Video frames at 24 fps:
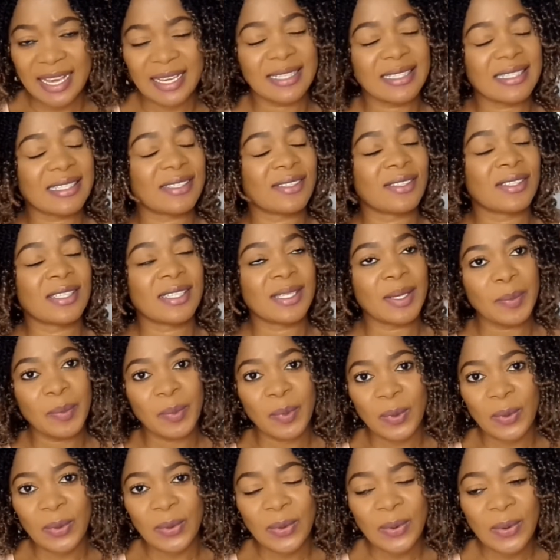It's
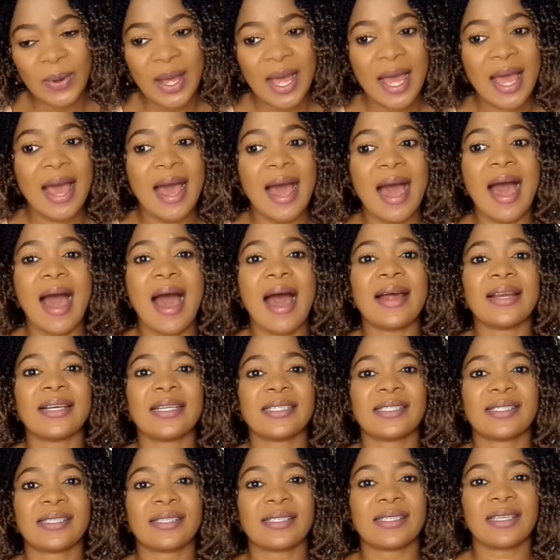simple and
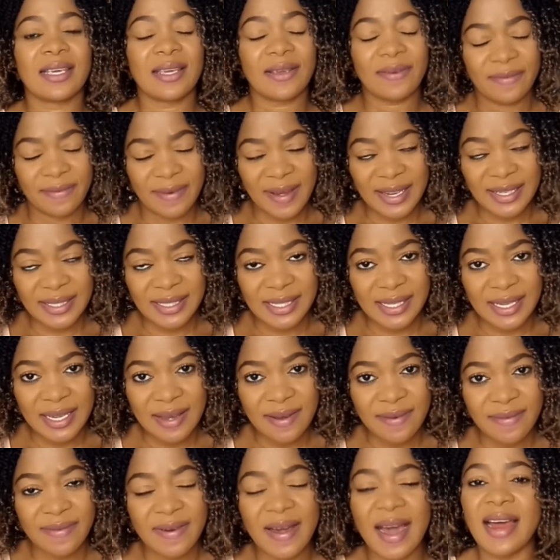it's
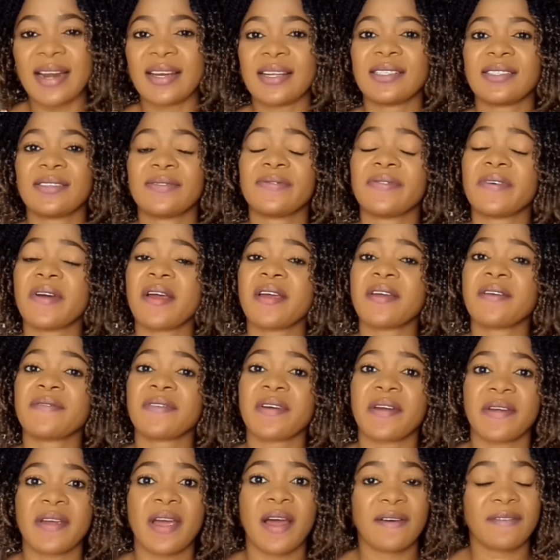effective and it's very
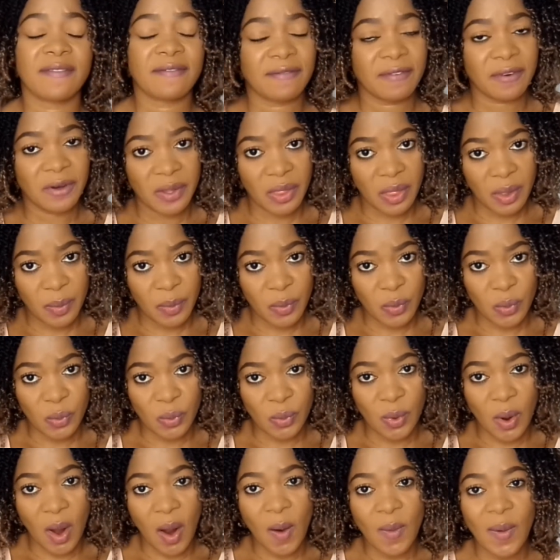very
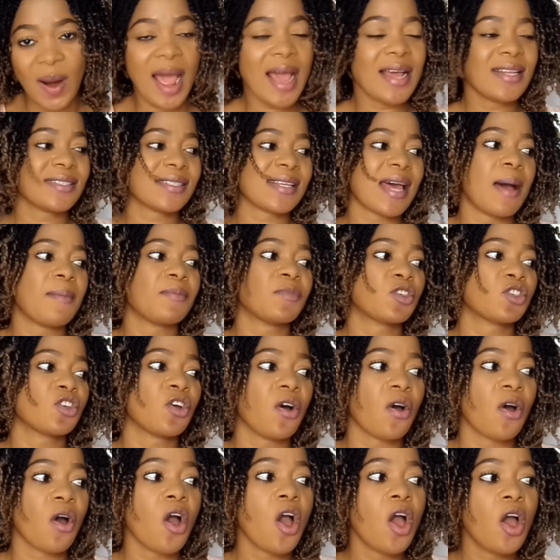affordable. All right, I'm
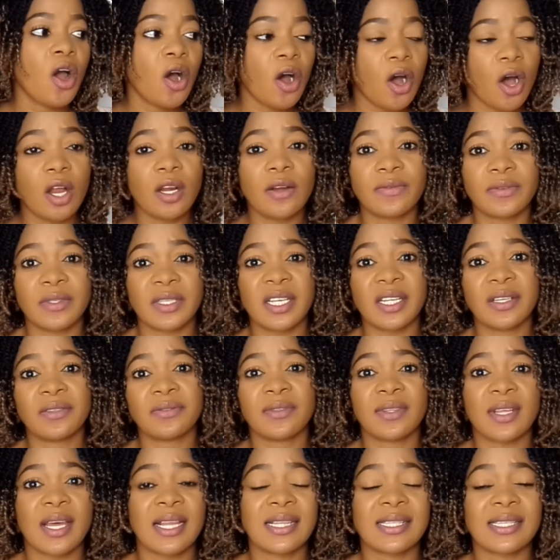sure all of the
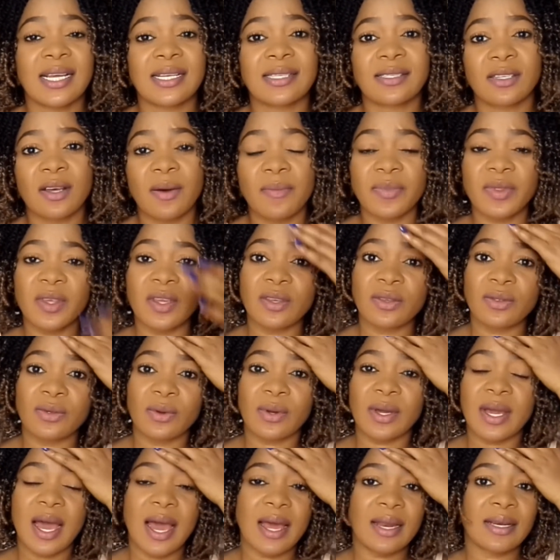ingredients are something you
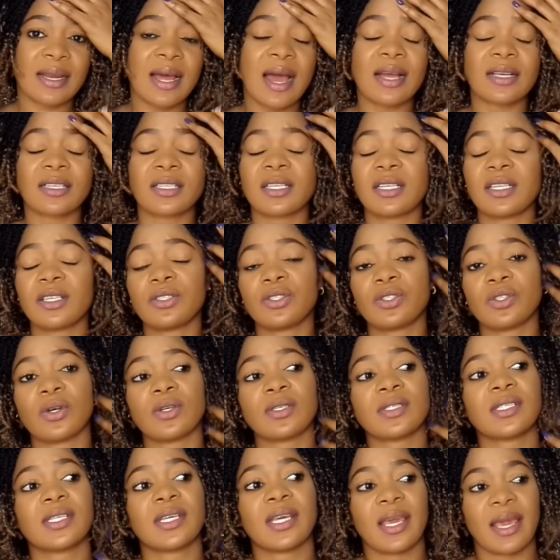can actually
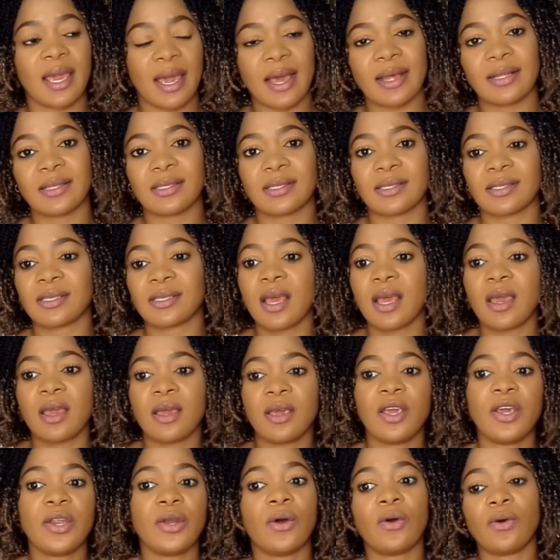just get,
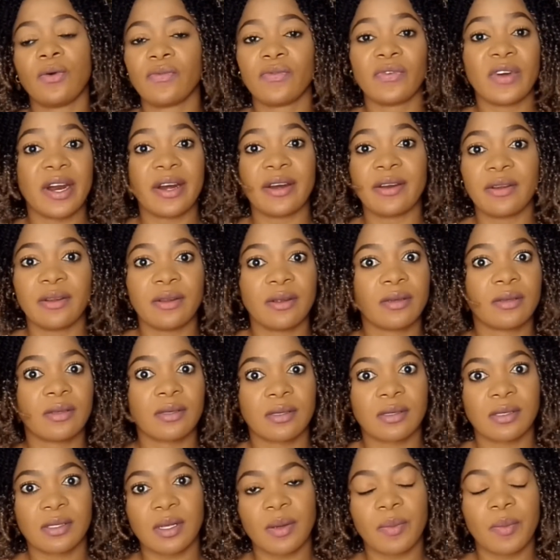you know, very
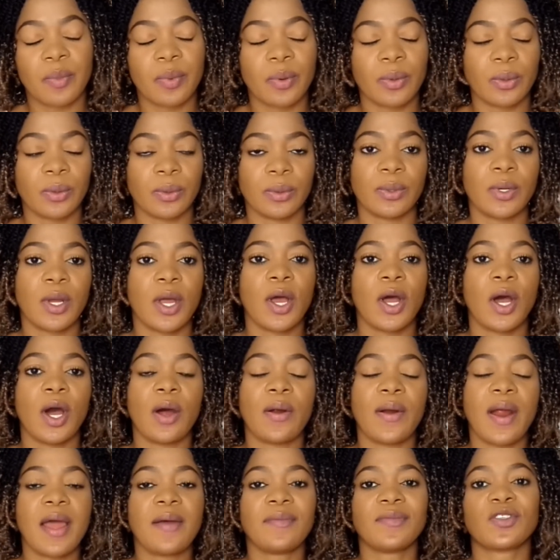simple. All
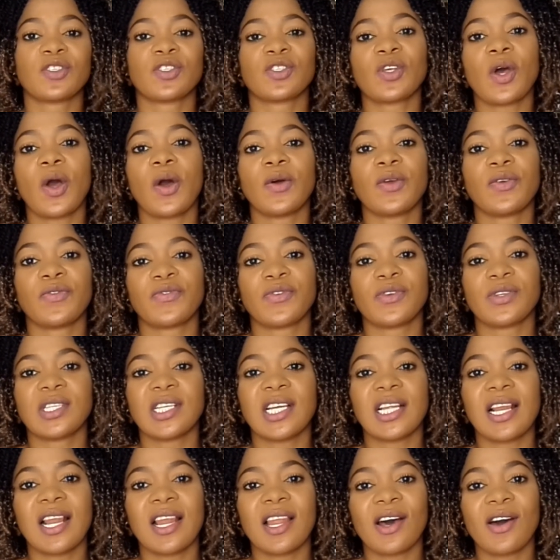right, so if you
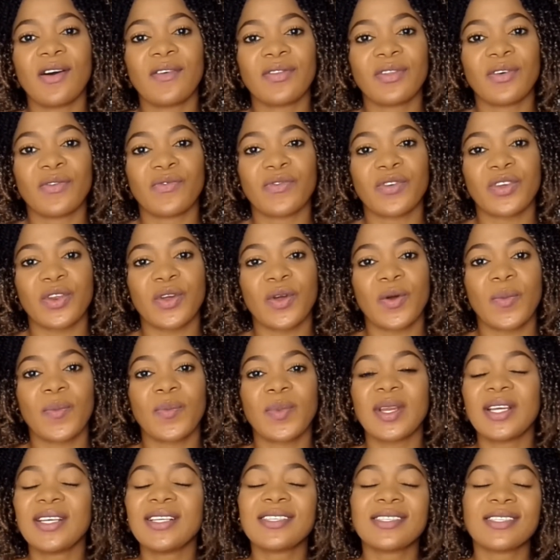did love the video,
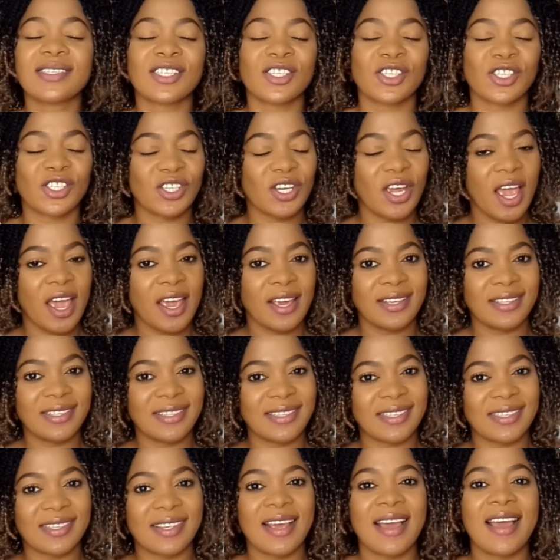please share it,
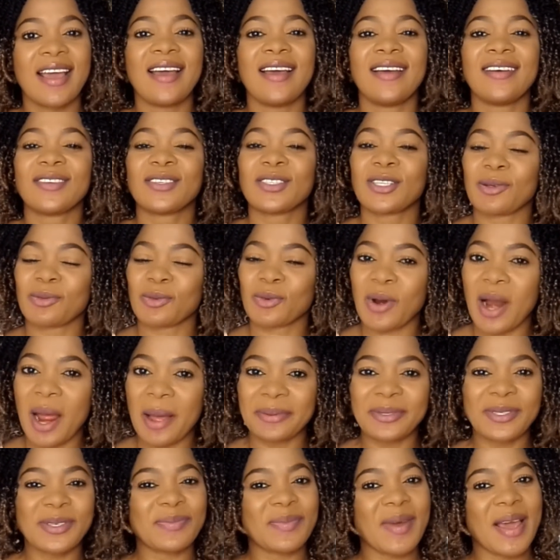
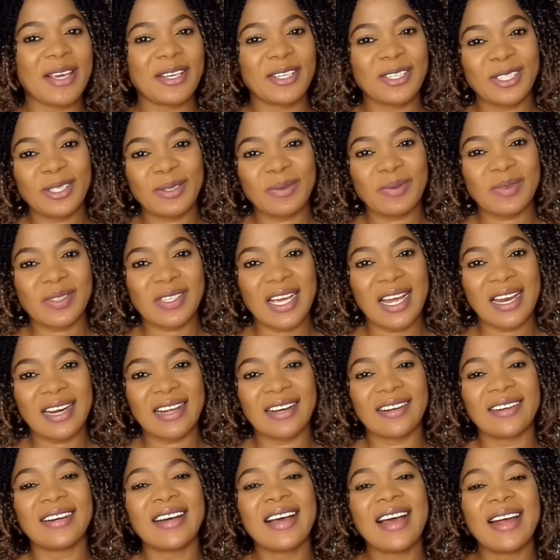subscribe to my YouTube
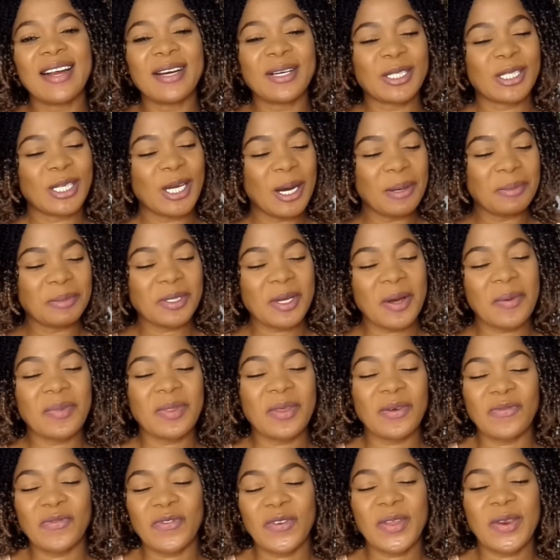channel, thumbs up
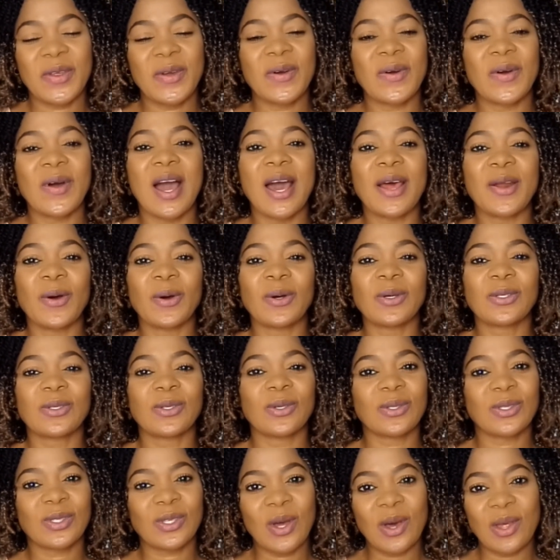the video, and
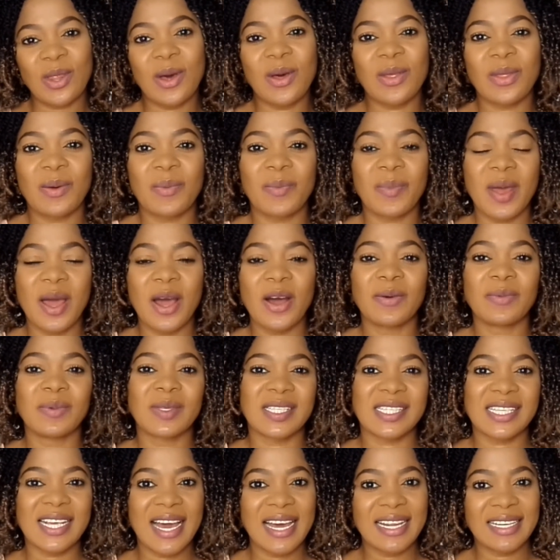also turn on the bell
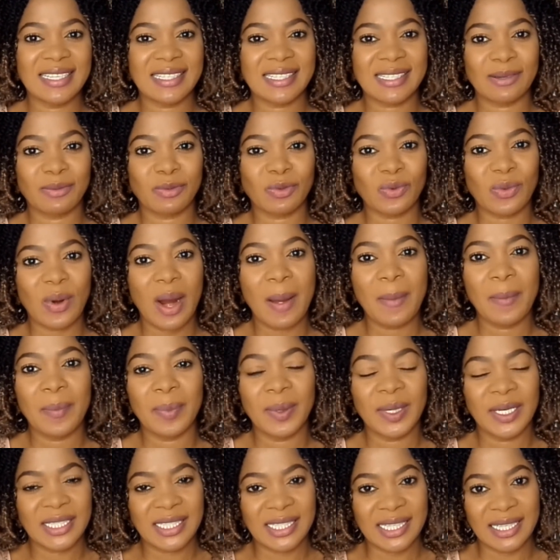beside the subscribe
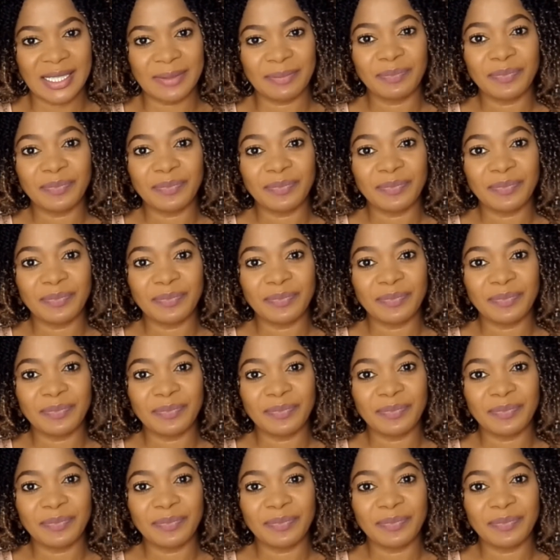button.